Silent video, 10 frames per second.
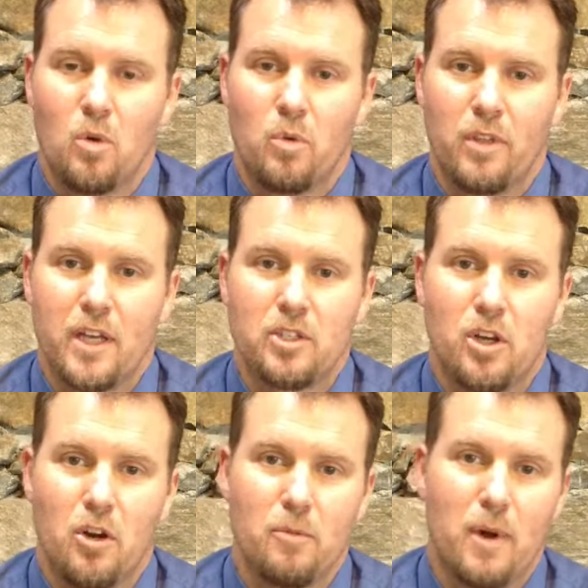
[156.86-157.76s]
well, they
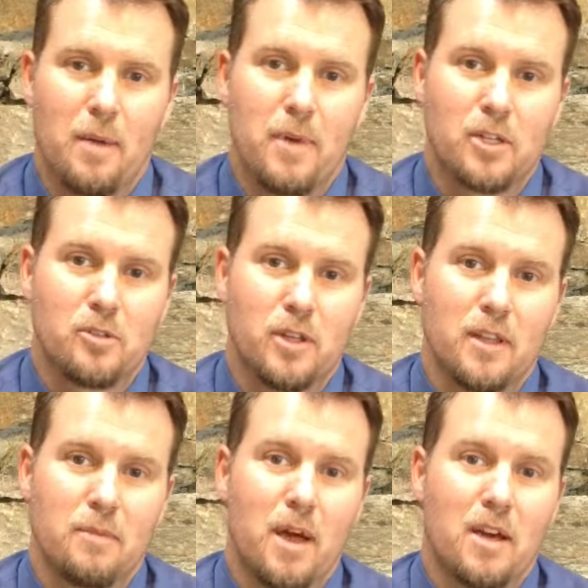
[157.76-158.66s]
showed by measuring the
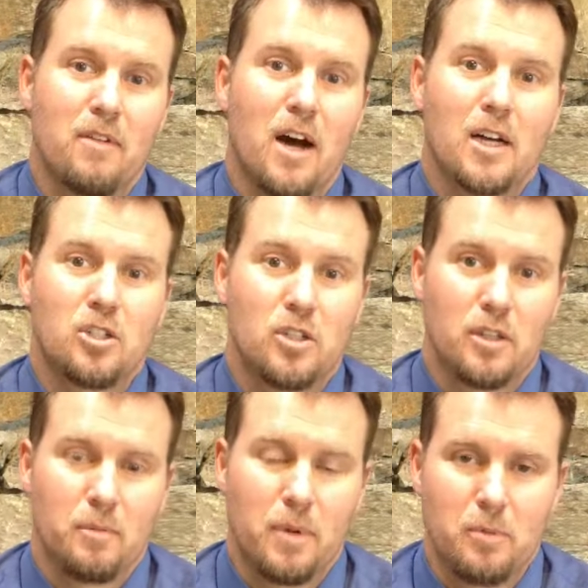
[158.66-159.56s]
amount of oxygen
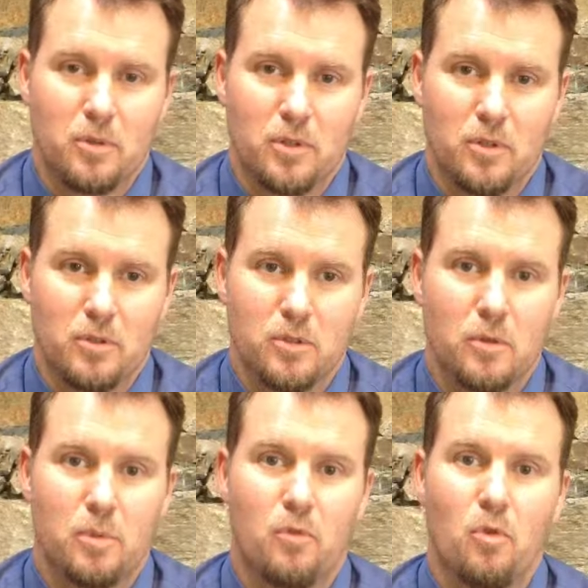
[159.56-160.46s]
that people use to
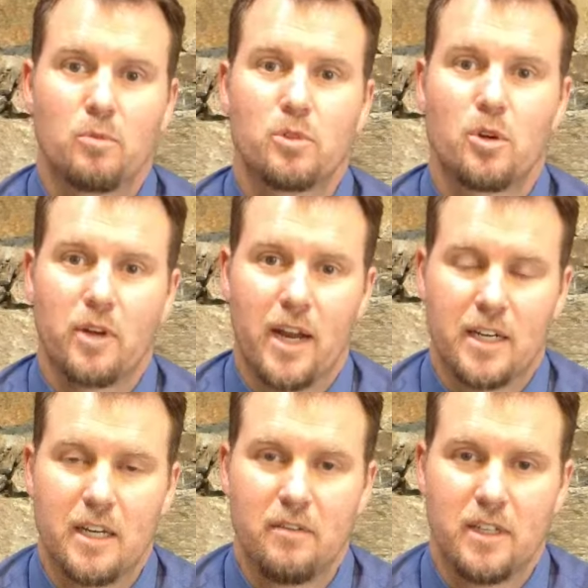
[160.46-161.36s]
perform certain
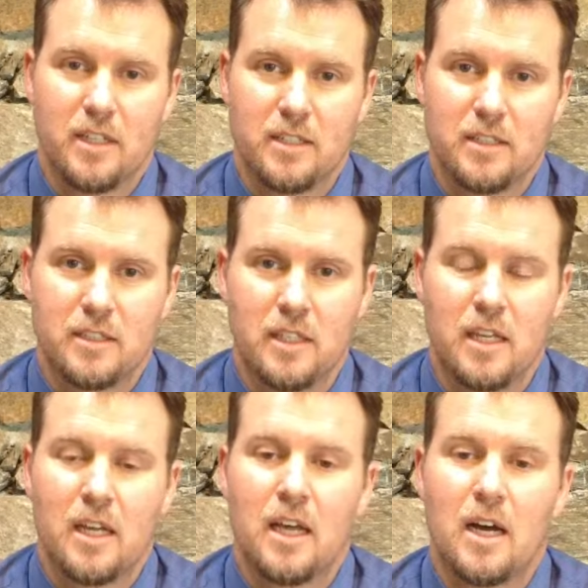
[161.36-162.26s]
activities
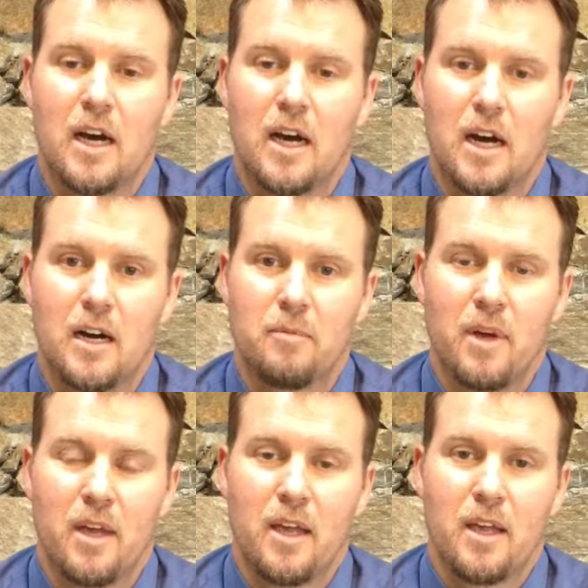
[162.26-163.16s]

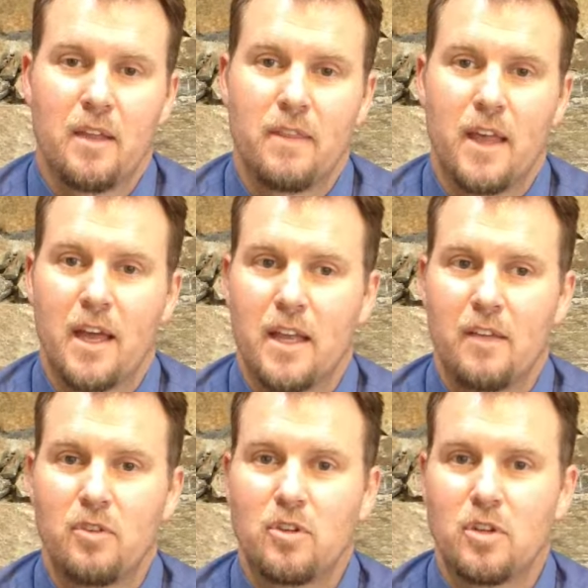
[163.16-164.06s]
that
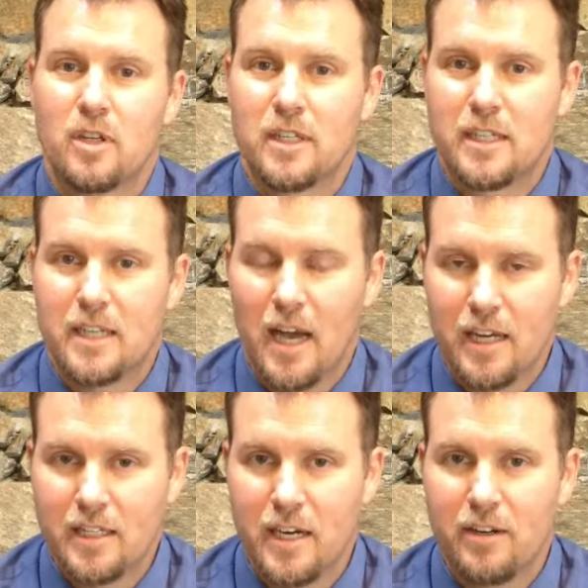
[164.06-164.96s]
if you took
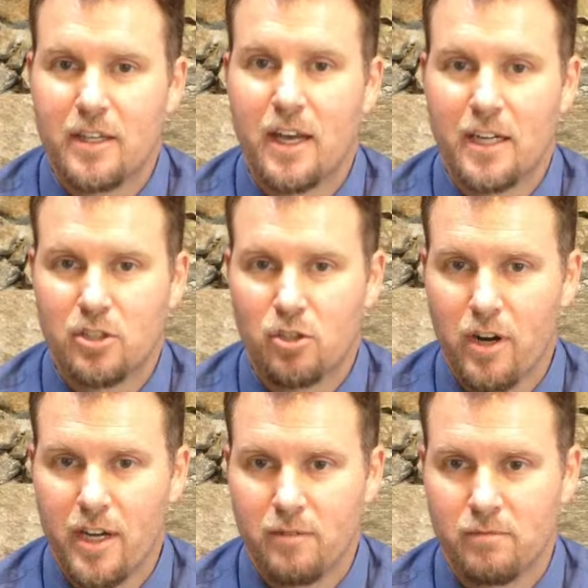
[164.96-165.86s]
dietary
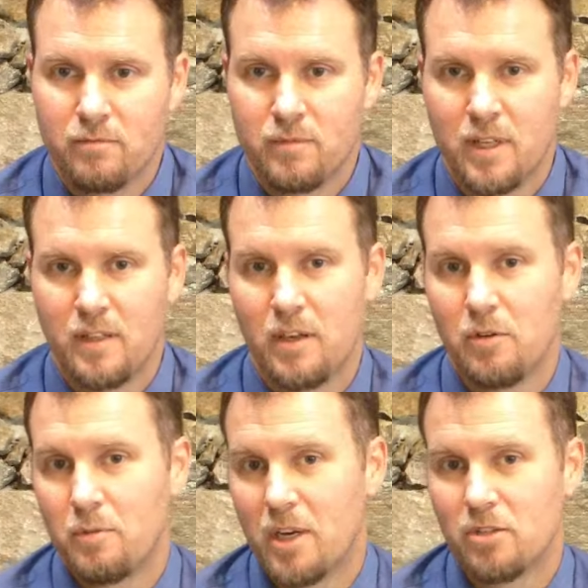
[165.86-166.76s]
nitrate, and then they
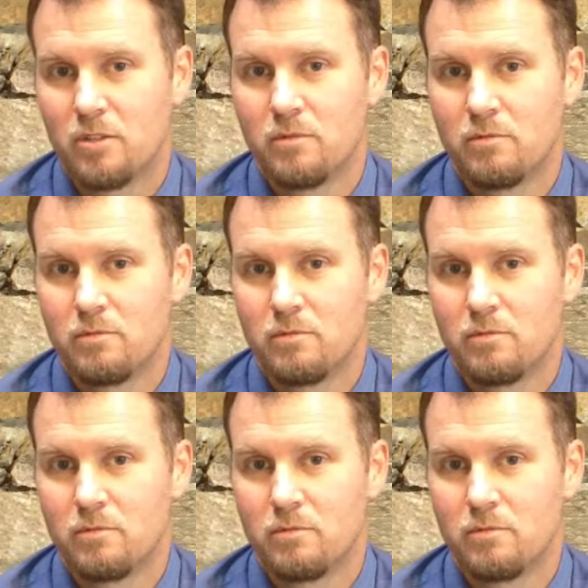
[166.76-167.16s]
would measure